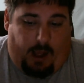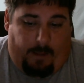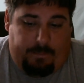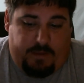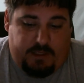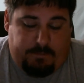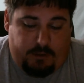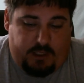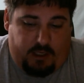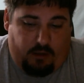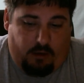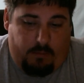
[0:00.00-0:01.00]
This
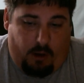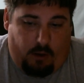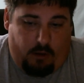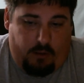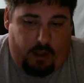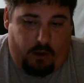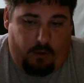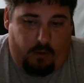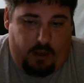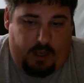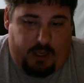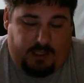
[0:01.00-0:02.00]
particular motor, though,
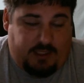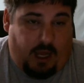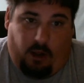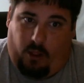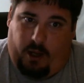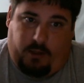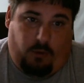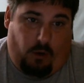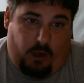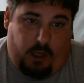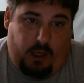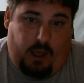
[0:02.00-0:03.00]
it's got a lot of
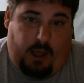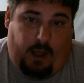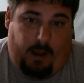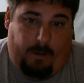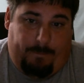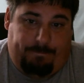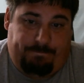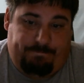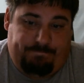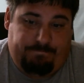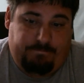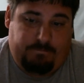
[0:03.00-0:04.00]
torque. I've
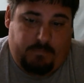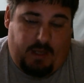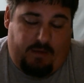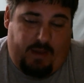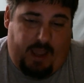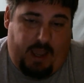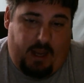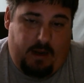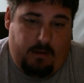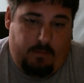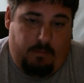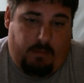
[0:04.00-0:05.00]

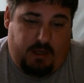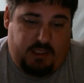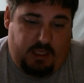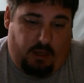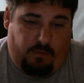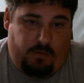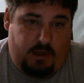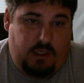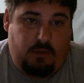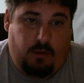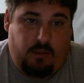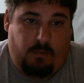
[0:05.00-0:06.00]
had myself and
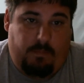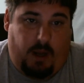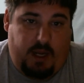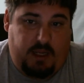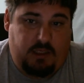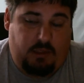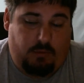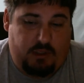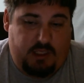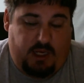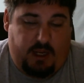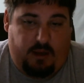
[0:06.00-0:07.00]
two other buddies who were
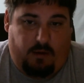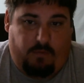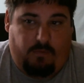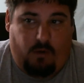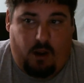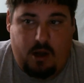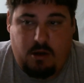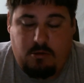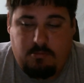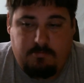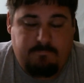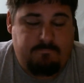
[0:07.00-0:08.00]
sitting in the front
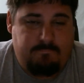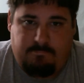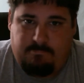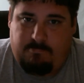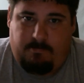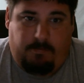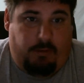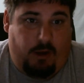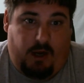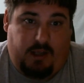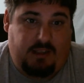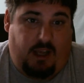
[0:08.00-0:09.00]
put
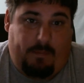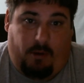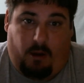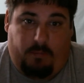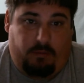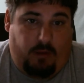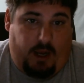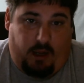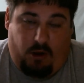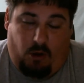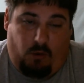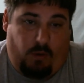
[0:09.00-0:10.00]
us up on plane,
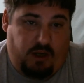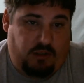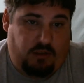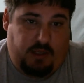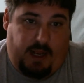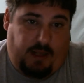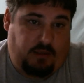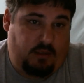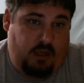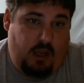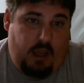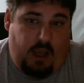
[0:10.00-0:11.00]
no questions asked.
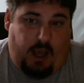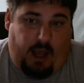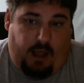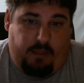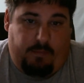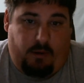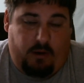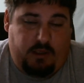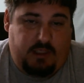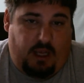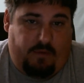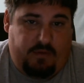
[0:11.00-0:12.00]
The boat
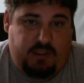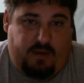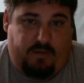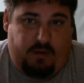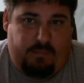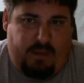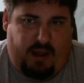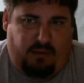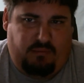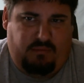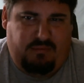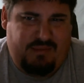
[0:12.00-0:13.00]
itself is
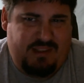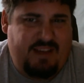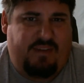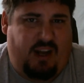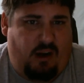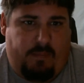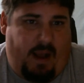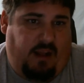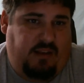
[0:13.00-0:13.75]
about 700 pounds.